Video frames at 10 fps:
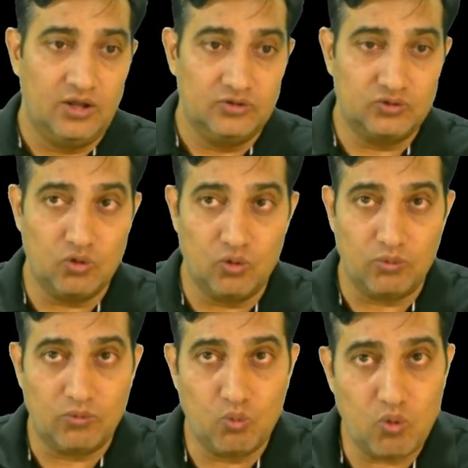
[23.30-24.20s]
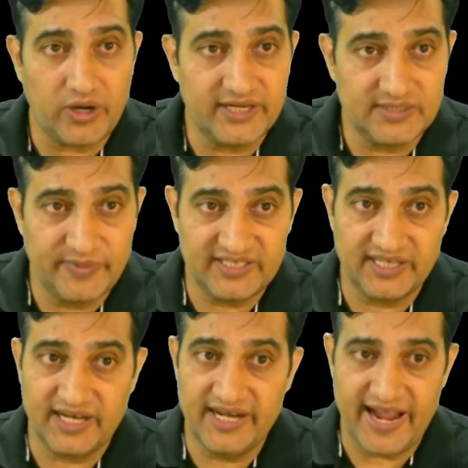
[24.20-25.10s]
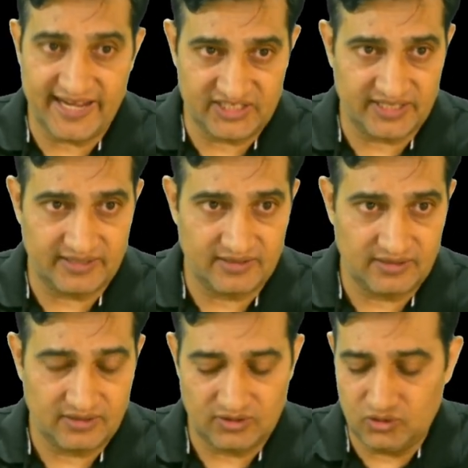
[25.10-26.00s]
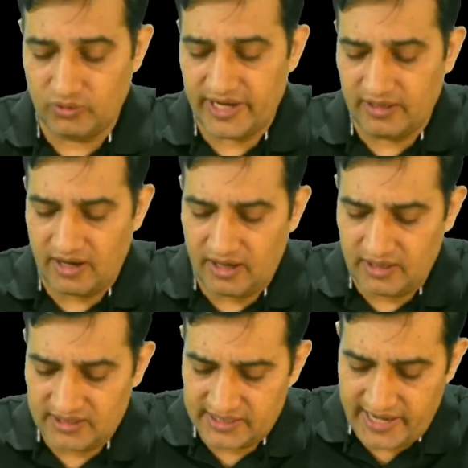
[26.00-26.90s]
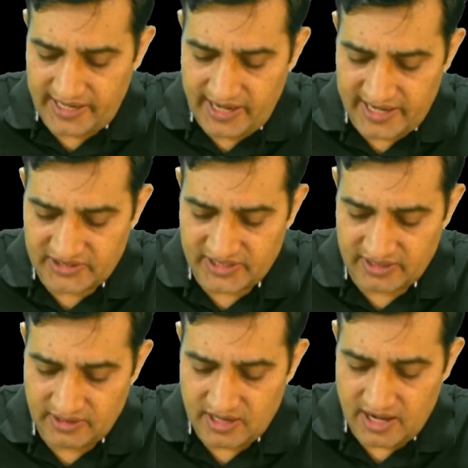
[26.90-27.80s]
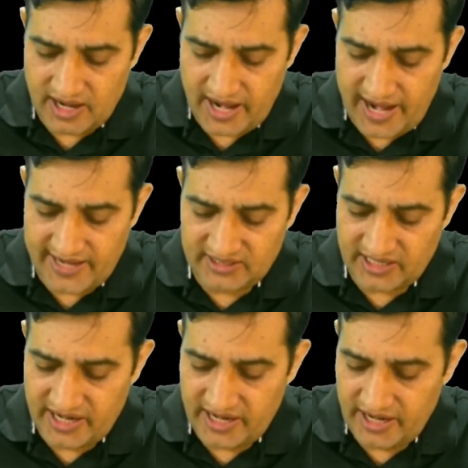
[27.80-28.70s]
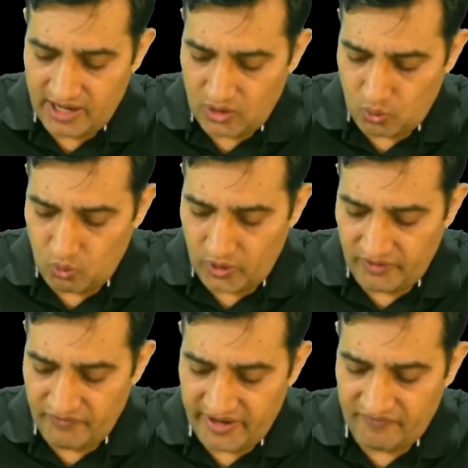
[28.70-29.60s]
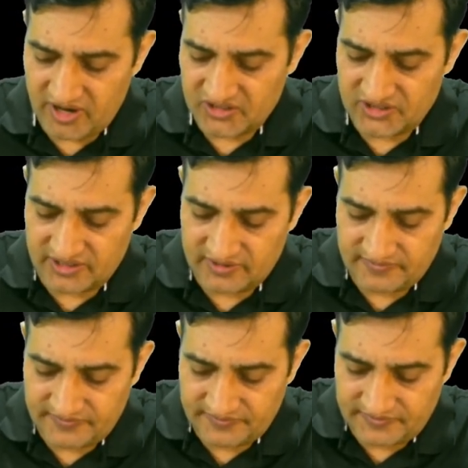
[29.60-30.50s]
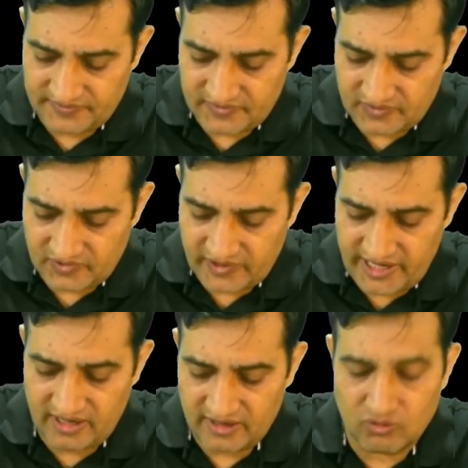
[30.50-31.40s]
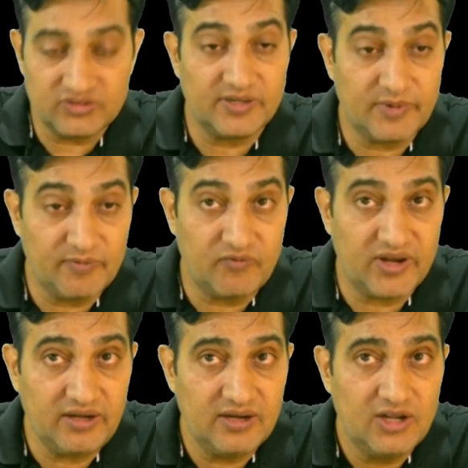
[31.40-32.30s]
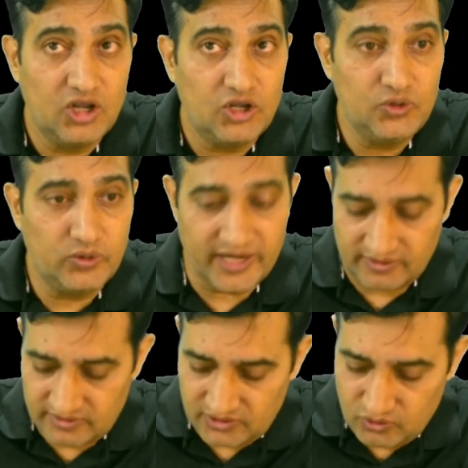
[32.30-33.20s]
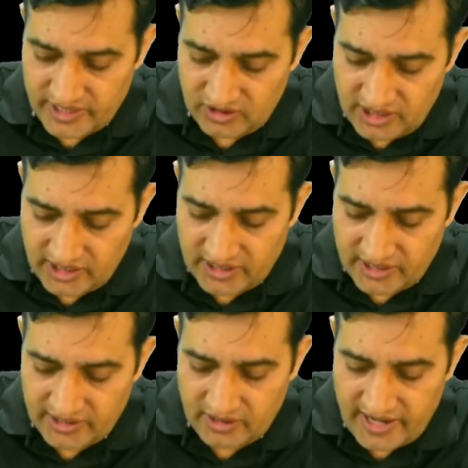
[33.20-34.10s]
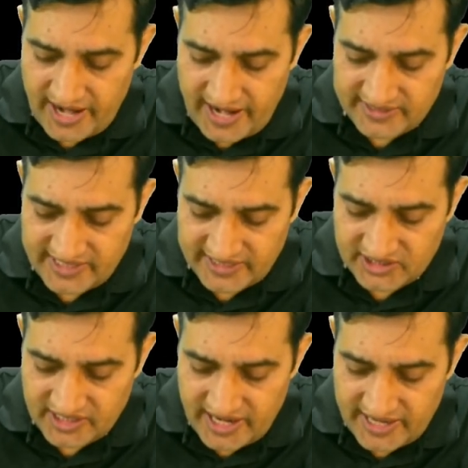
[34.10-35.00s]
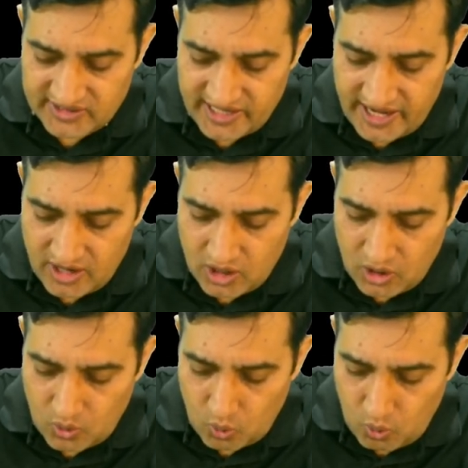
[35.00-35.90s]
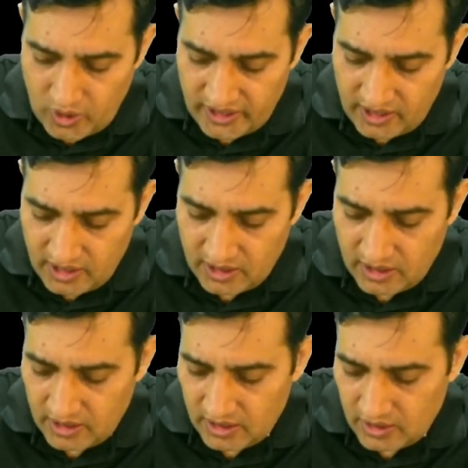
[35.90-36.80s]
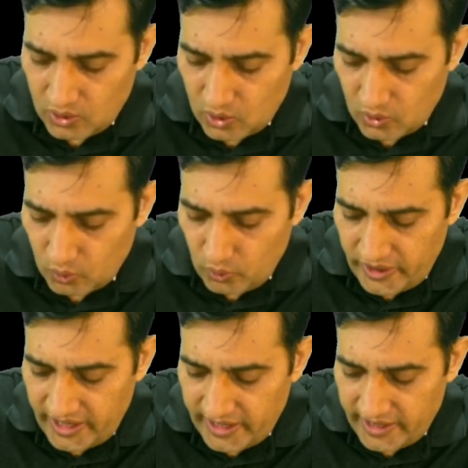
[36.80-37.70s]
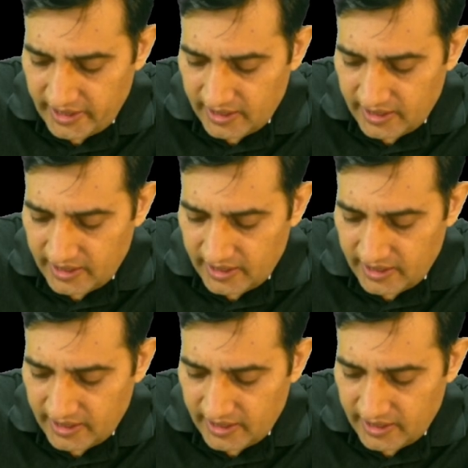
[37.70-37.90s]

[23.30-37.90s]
So what is basically hashing? You can understand hashing as a one-way function, right? Concept number one. You can think it as hashing as a one-way